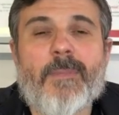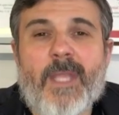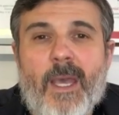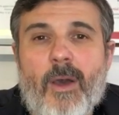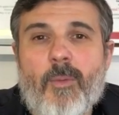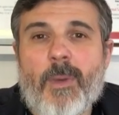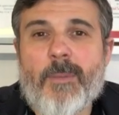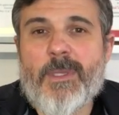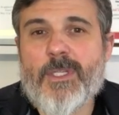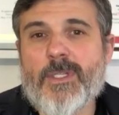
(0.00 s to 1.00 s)
Now
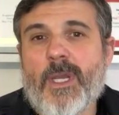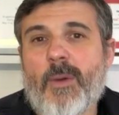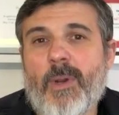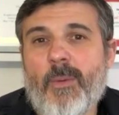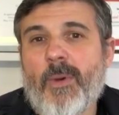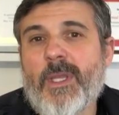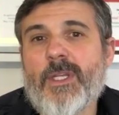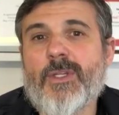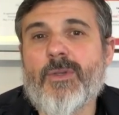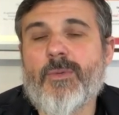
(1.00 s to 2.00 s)
what I want
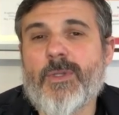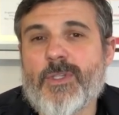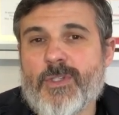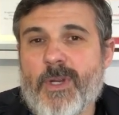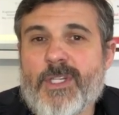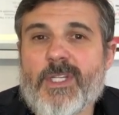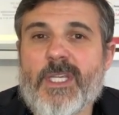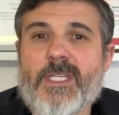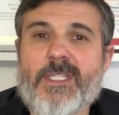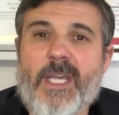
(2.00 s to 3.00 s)
you to do when you're stretching
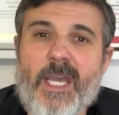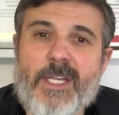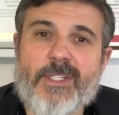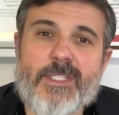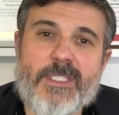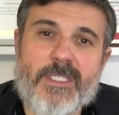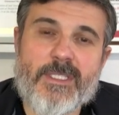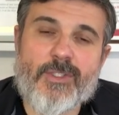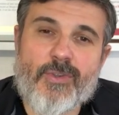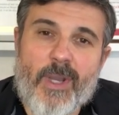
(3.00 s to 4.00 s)
is actually
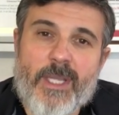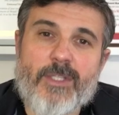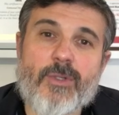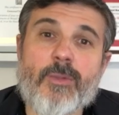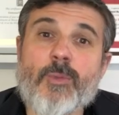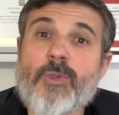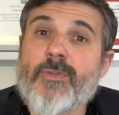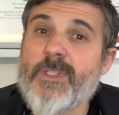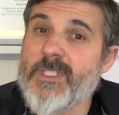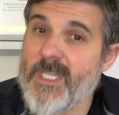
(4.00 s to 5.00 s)
try to
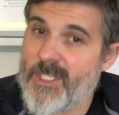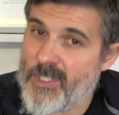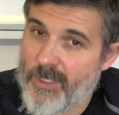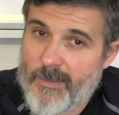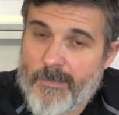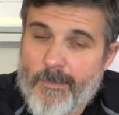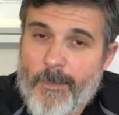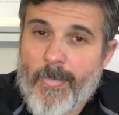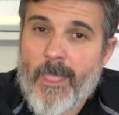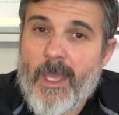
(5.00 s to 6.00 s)
remove the tension
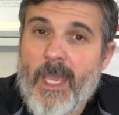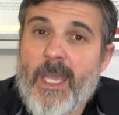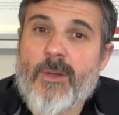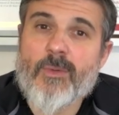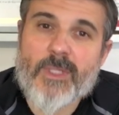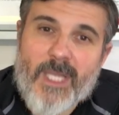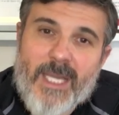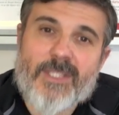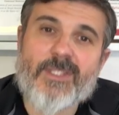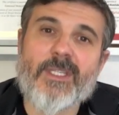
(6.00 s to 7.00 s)
and
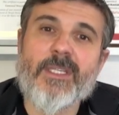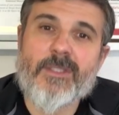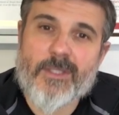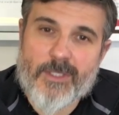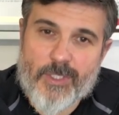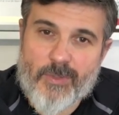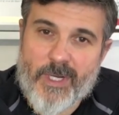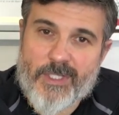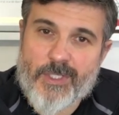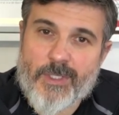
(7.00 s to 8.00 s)
relax into the
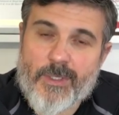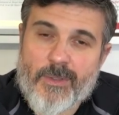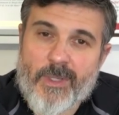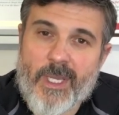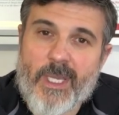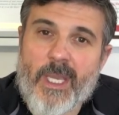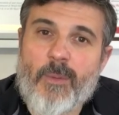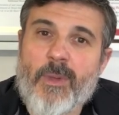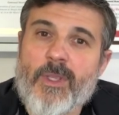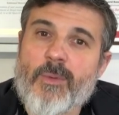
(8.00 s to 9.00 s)
stretch. Okay? And
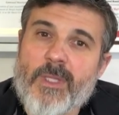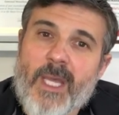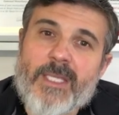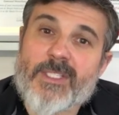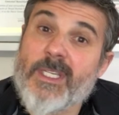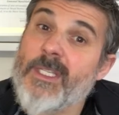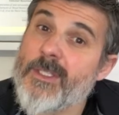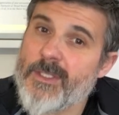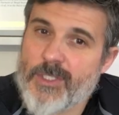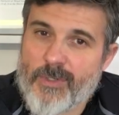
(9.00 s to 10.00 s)
when you relax
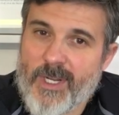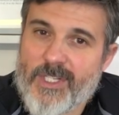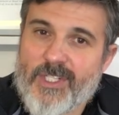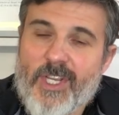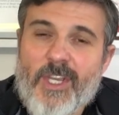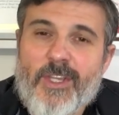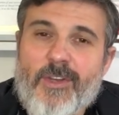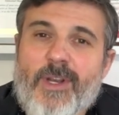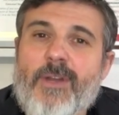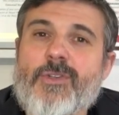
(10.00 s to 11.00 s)
into the stretch,
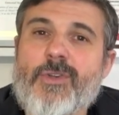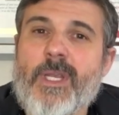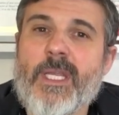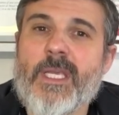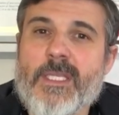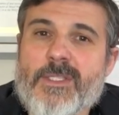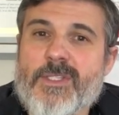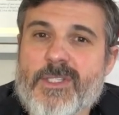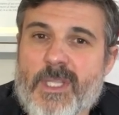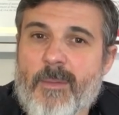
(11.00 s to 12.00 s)
you're now training in
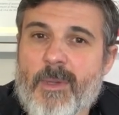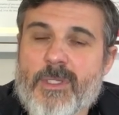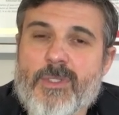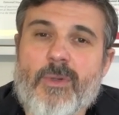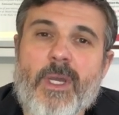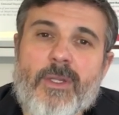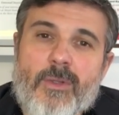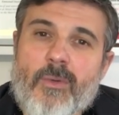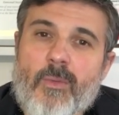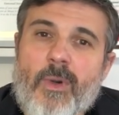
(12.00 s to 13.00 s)
Systema. So I
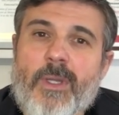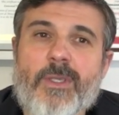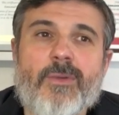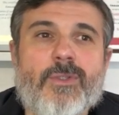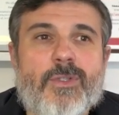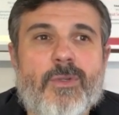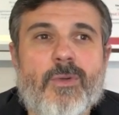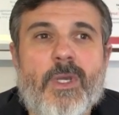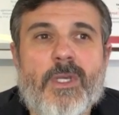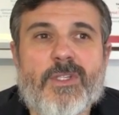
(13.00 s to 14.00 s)
don't want you to
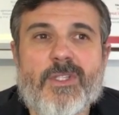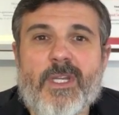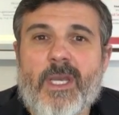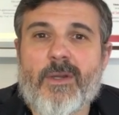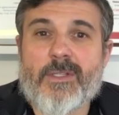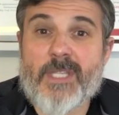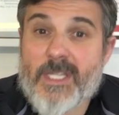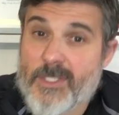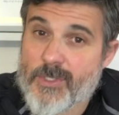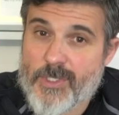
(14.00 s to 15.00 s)
study how to
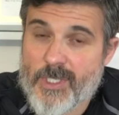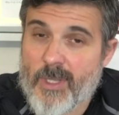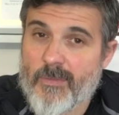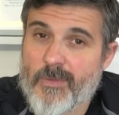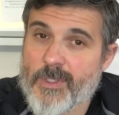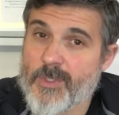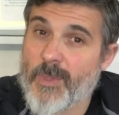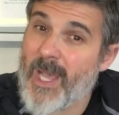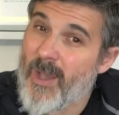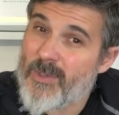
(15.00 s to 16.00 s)
tense yourself, which is
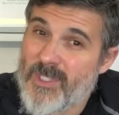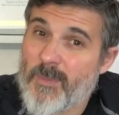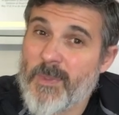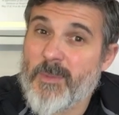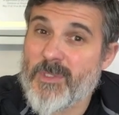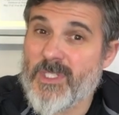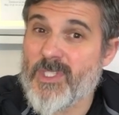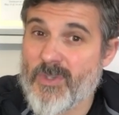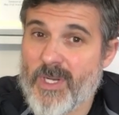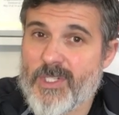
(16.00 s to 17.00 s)
how some people see
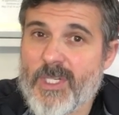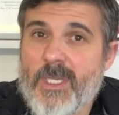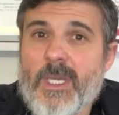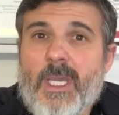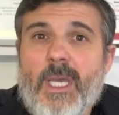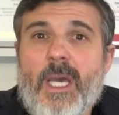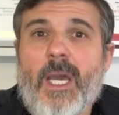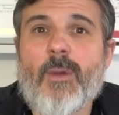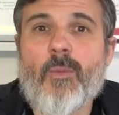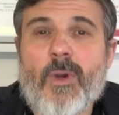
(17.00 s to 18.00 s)
stretching.
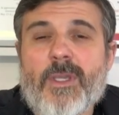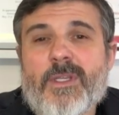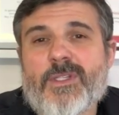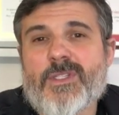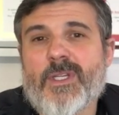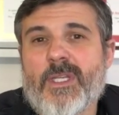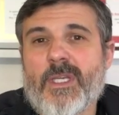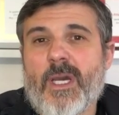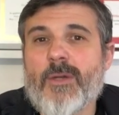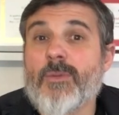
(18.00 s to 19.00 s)
I want you to study
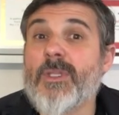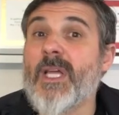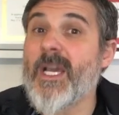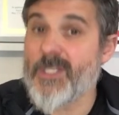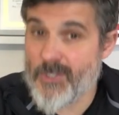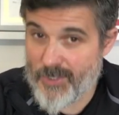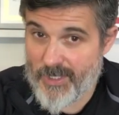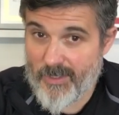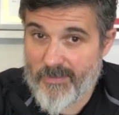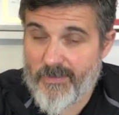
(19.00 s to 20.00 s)
how to relax
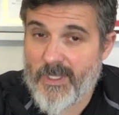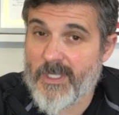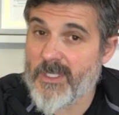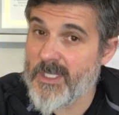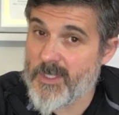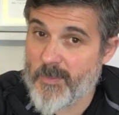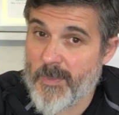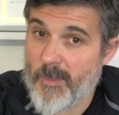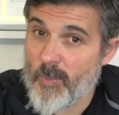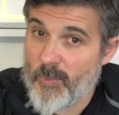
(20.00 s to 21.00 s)
yourself into these
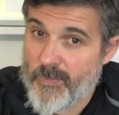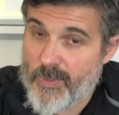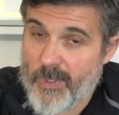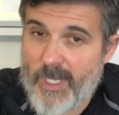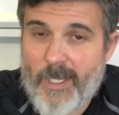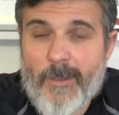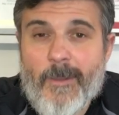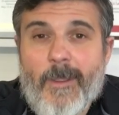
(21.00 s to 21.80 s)
moves, okay?